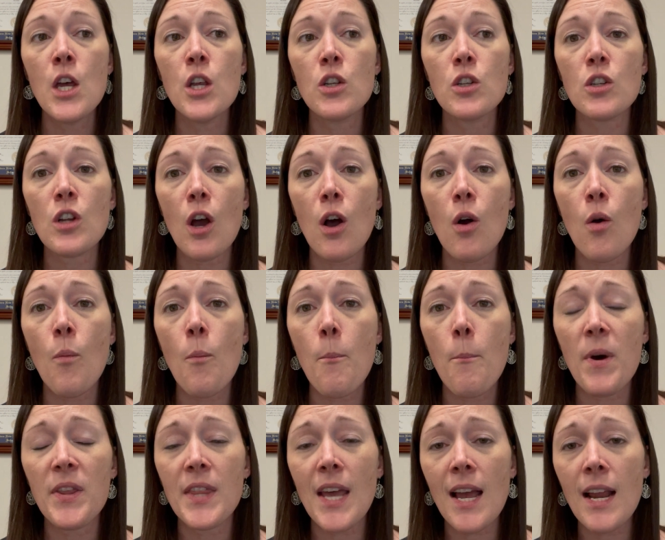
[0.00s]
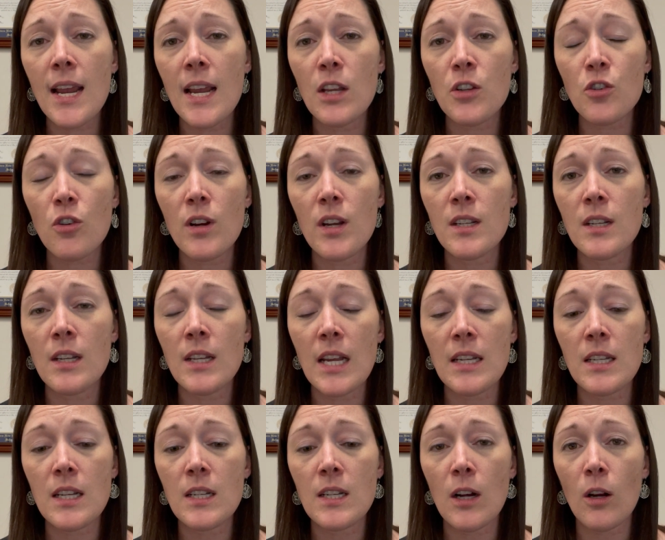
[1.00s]
So, but that answer isn't
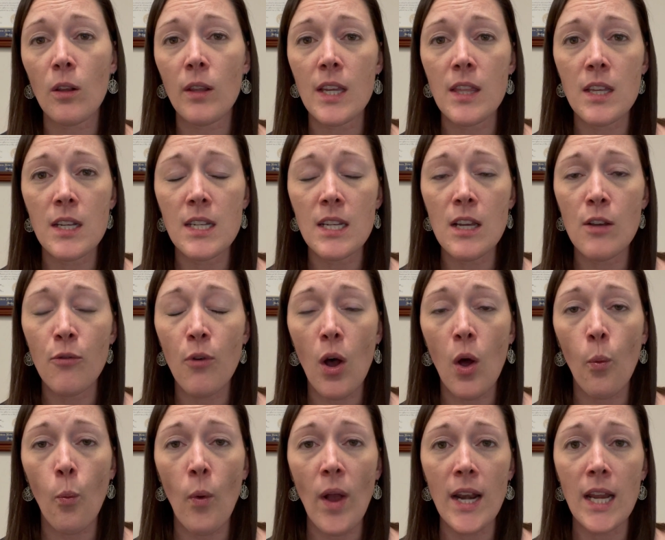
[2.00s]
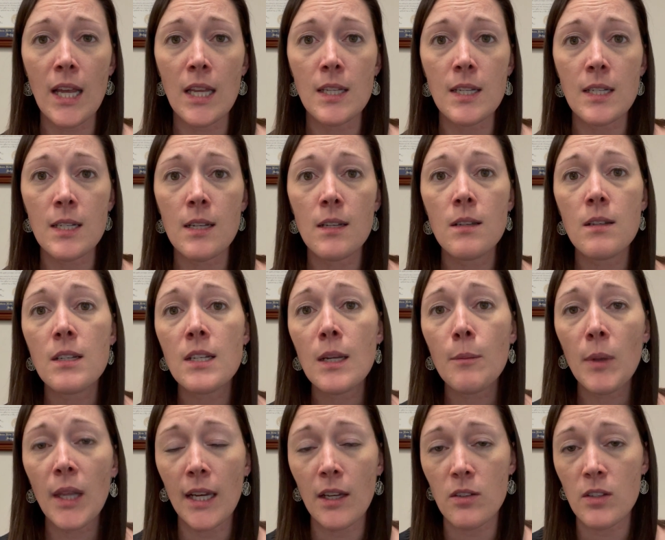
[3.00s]
necessarily the default when it's
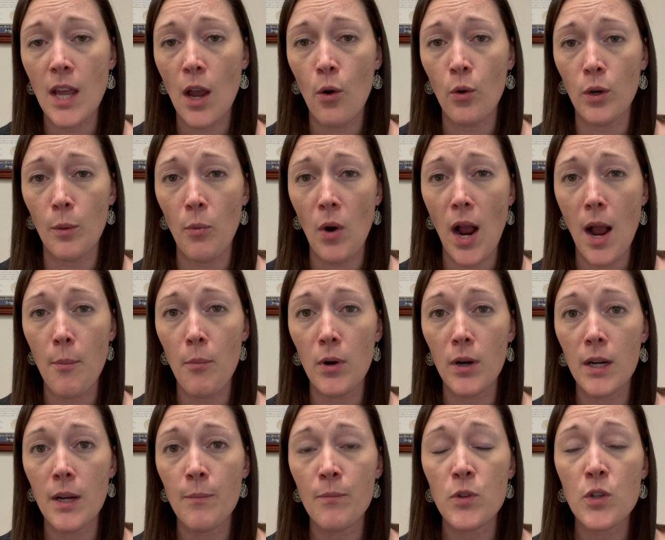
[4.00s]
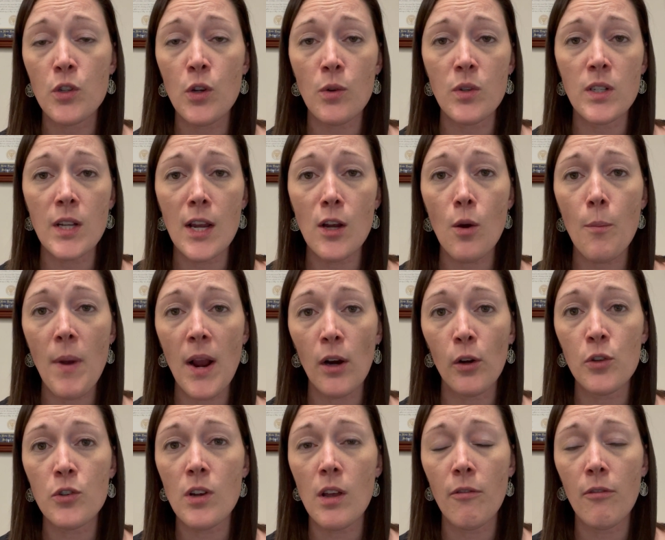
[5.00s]
siblings that own a property. So say your
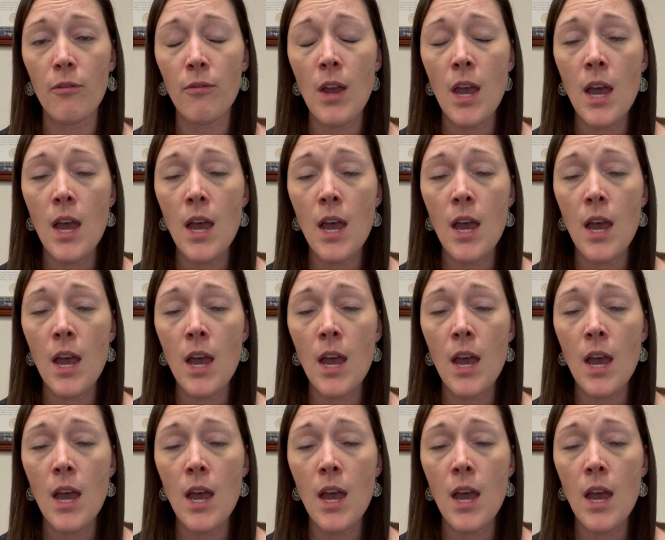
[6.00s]
parents have